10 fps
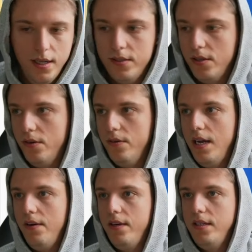So
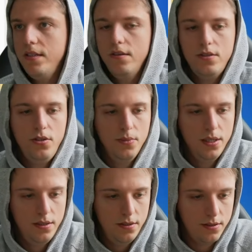now I need to go to 2
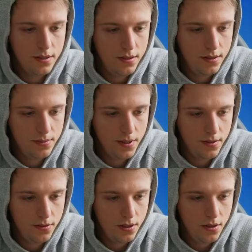monitors because this part,
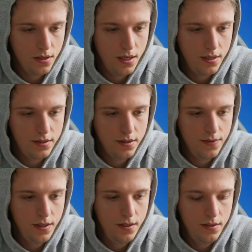there's a lot of stuff
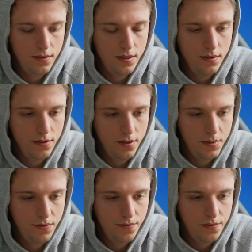I need to do. I do not want to
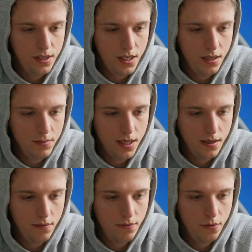be flicking back
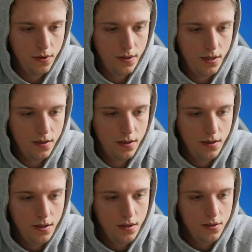and forth here.
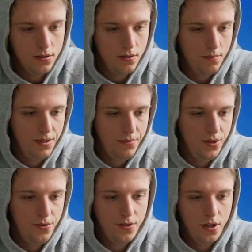So I'm going to
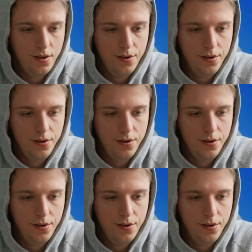move Claude